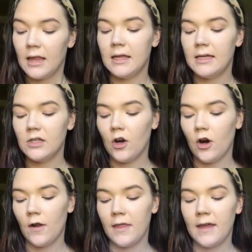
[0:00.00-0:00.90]
These
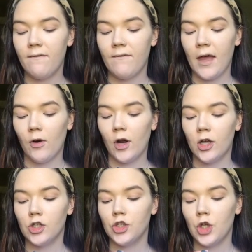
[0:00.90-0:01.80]
are the
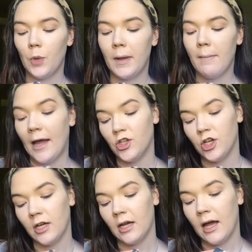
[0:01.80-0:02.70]
Farrah Show Me
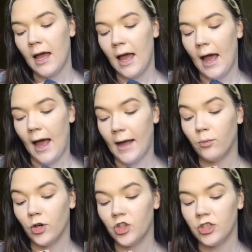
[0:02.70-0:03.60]
Magic eye
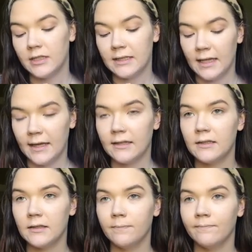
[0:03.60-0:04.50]
brush
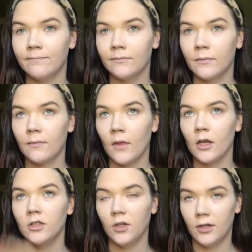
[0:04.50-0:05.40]
set.
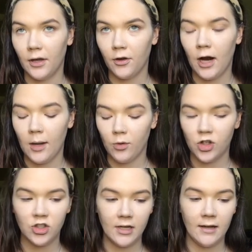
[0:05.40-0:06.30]
So another eye
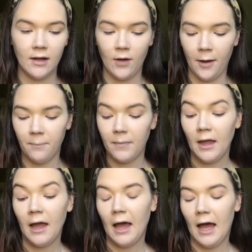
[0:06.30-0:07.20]
brush set. Okay.
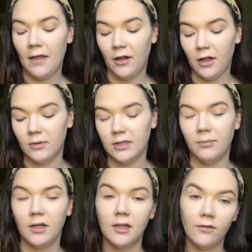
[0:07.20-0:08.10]
I thought it was
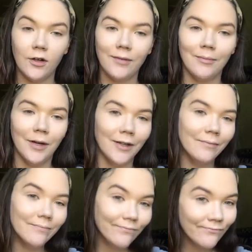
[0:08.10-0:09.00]
something different, but
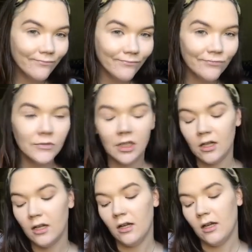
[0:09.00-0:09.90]

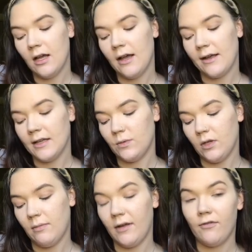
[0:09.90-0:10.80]
I guess
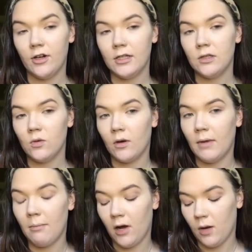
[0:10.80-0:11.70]
one of my friends or
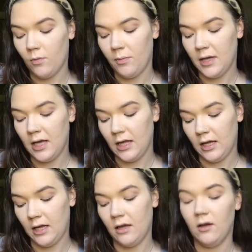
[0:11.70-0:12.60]
my mom will be
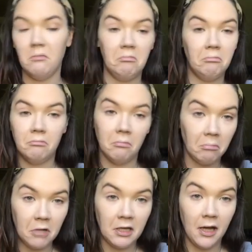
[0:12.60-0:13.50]
getting
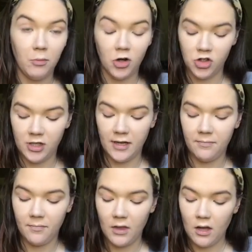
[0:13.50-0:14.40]
an eye brush set.